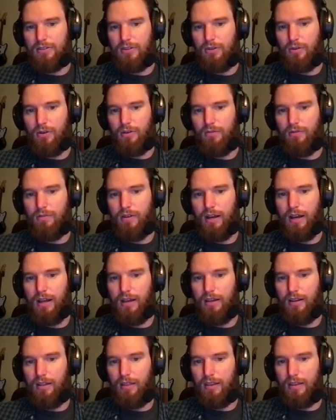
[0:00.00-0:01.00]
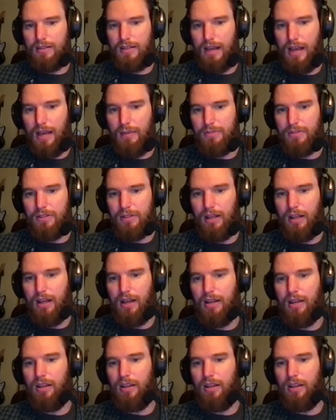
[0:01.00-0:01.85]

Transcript: You can find the time slot,